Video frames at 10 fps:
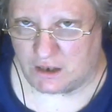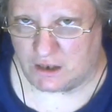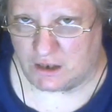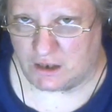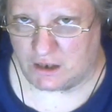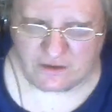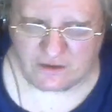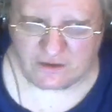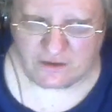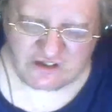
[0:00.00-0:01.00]
instead
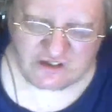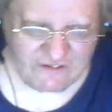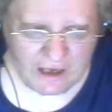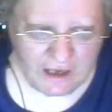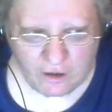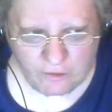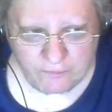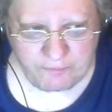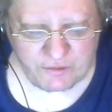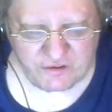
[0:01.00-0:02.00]
of self-help
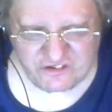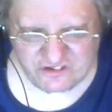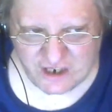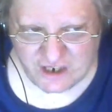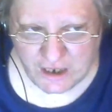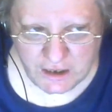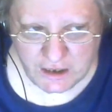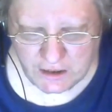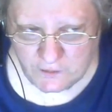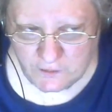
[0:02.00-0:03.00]
per
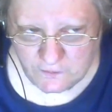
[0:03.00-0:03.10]
se,